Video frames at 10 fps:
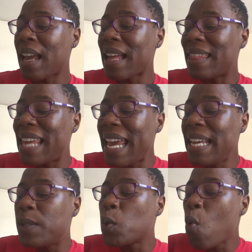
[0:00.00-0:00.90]
There
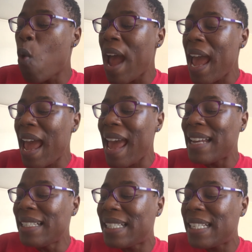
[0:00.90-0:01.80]
is wear
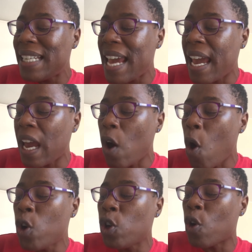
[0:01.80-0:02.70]
and tear
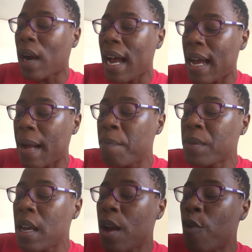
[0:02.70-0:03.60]
on your car.
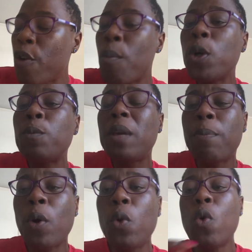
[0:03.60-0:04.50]
For most
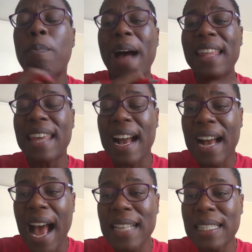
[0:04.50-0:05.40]
people who buy their
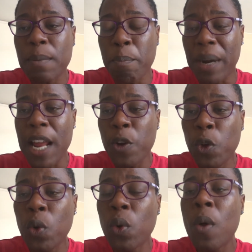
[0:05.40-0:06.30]
cars brand
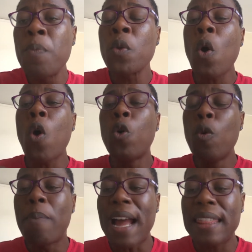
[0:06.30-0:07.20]
new or who
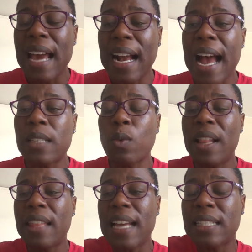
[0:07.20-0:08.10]
buy their cars
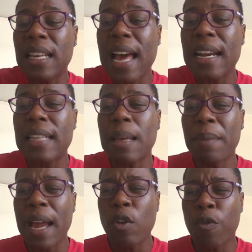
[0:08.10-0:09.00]
while they are still under some
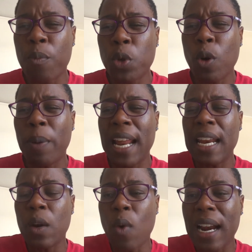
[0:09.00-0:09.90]
kind of motor plan
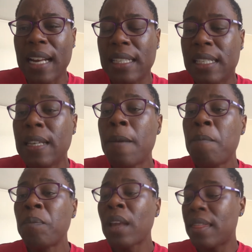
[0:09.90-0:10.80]
and warranty,
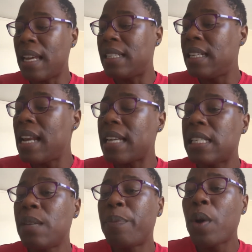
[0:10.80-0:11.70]
the
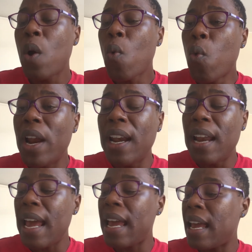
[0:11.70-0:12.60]
dealership will
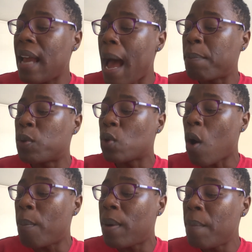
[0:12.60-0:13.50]

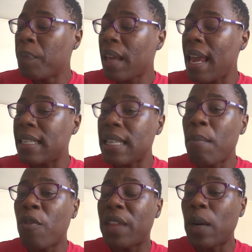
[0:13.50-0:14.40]
absorb
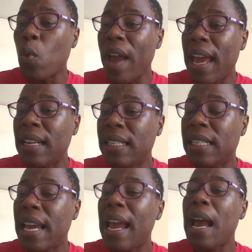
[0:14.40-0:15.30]
some of that wear and
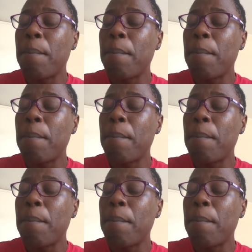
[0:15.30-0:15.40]
tear.